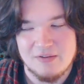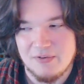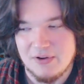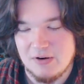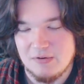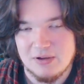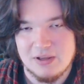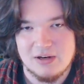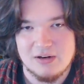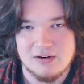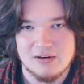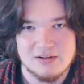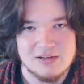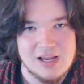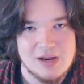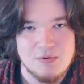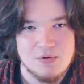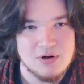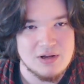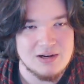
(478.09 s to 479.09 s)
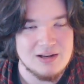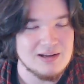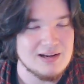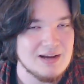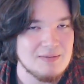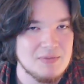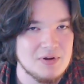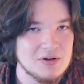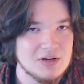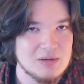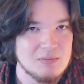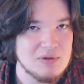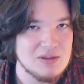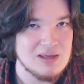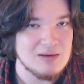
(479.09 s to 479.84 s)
If I don't get it on day one, like, I'm not going to be